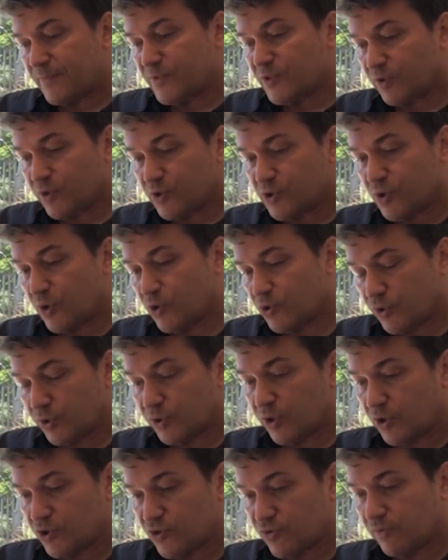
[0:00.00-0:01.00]
So the
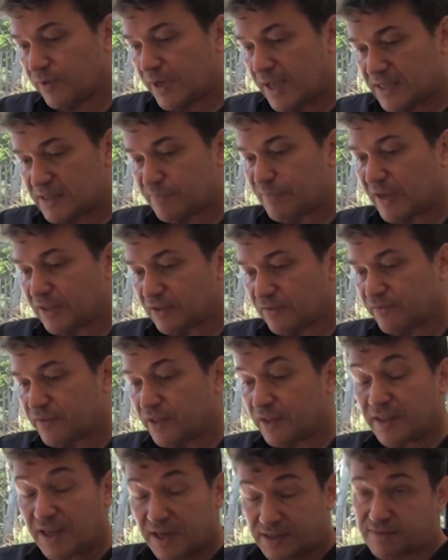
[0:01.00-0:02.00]
socio-cultural aspect of
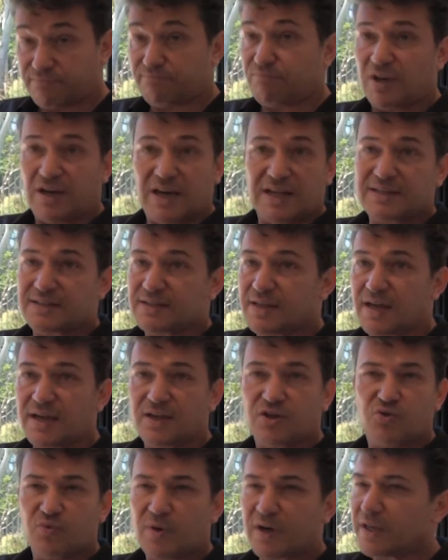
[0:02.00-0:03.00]
things, yes. Let's
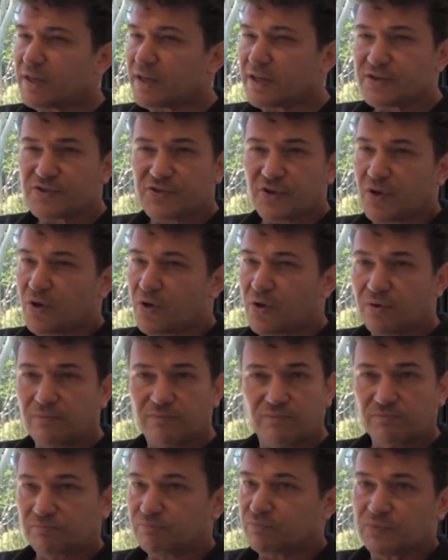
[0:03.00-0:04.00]
say 20 years ago,
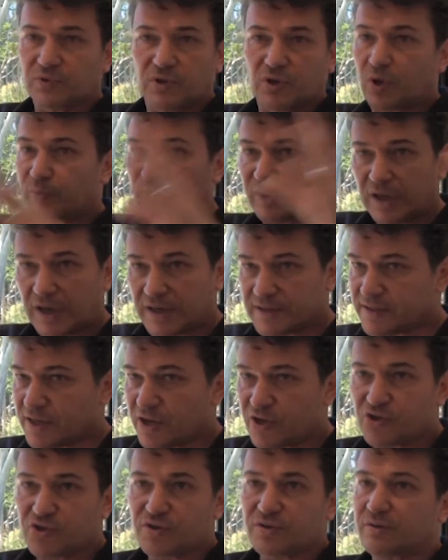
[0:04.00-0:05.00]

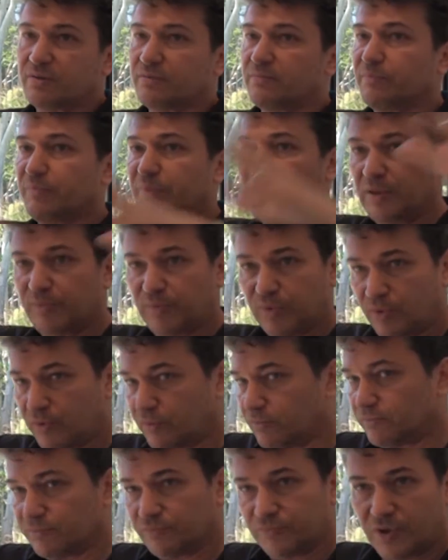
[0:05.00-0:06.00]
globalization,
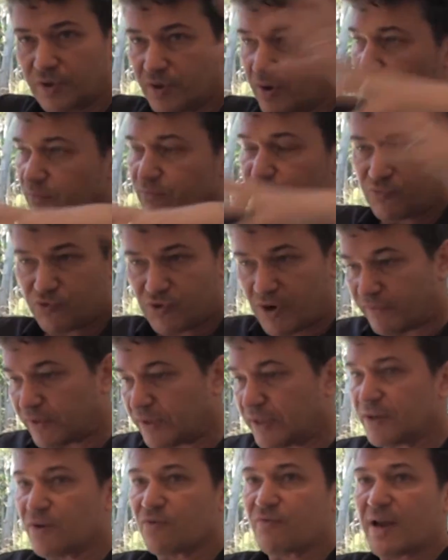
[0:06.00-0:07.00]
people, you know,
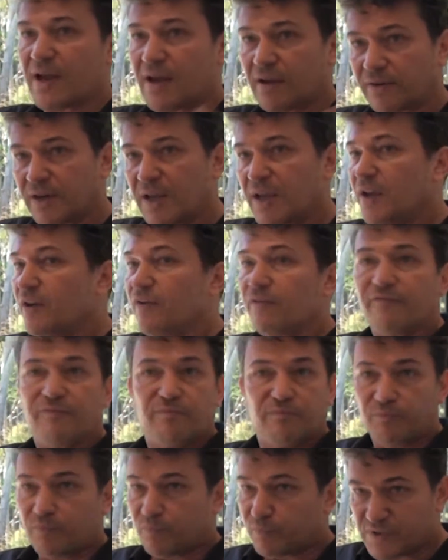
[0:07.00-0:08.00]
traveling around,
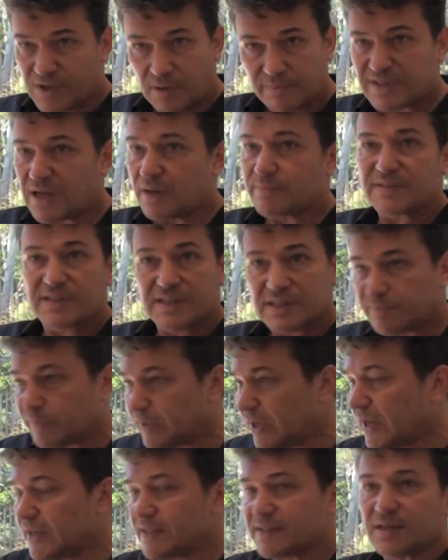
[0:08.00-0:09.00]
sometimes
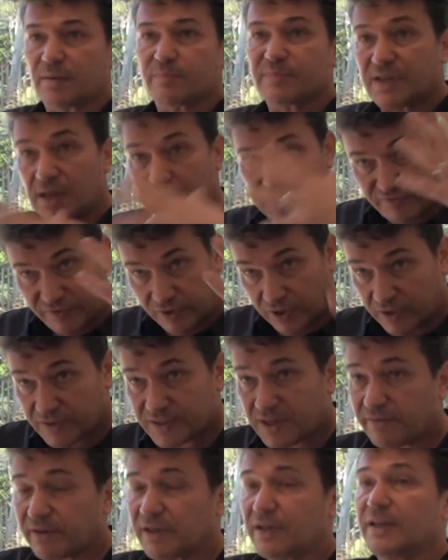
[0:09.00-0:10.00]
displaced, sometimes
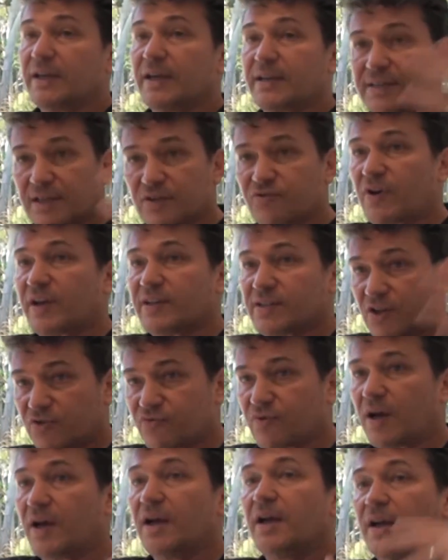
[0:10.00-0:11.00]
voluntarily, etc.,
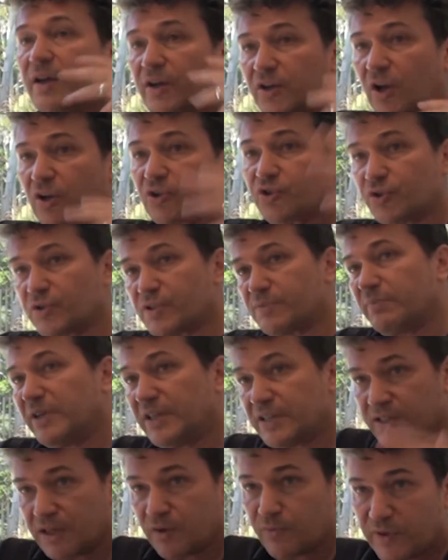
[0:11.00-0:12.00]
etc. Cultures
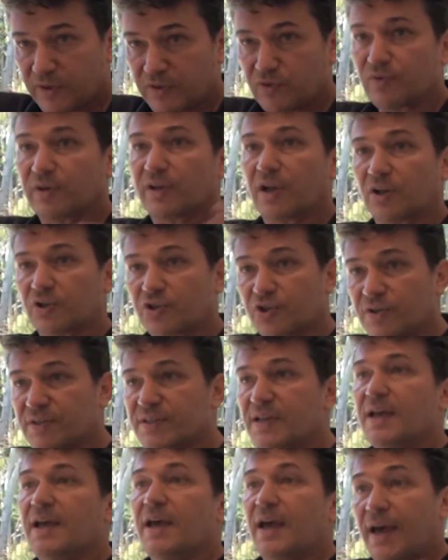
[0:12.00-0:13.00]
meeting with new cultures,
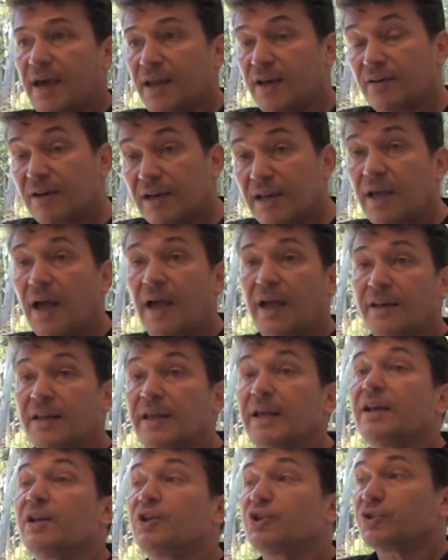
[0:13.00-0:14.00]
and
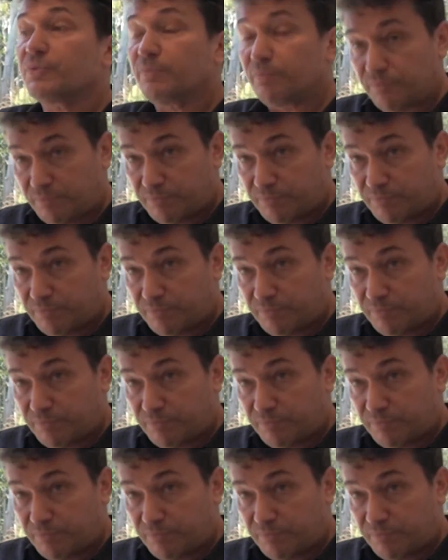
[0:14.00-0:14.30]
English